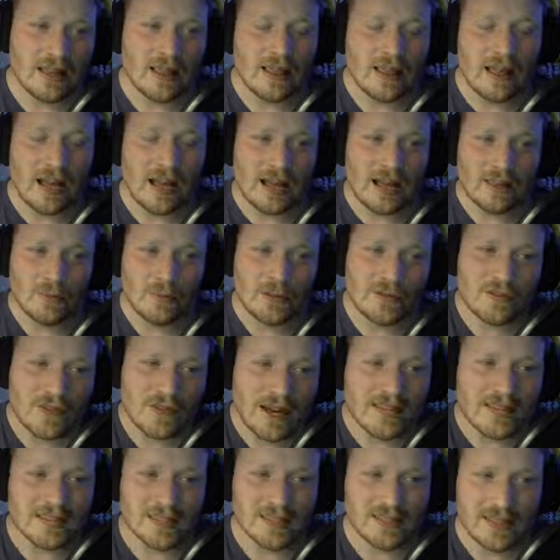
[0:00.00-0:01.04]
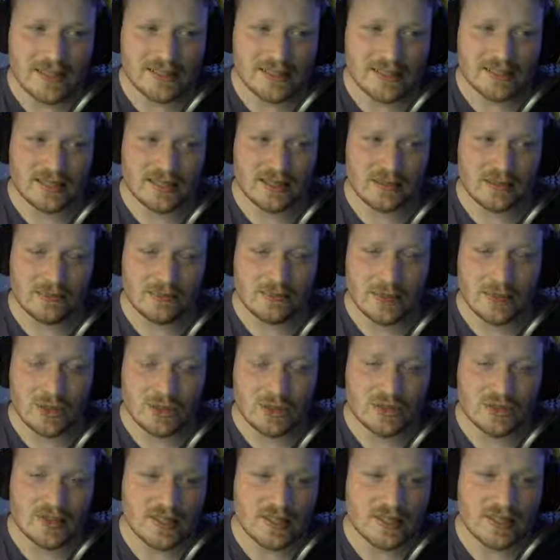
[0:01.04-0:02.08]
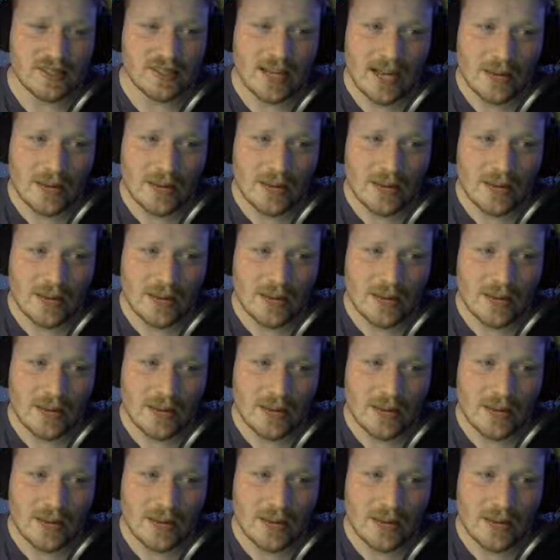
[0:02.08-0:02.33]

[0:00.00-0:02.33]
I'll advise against it, because this guy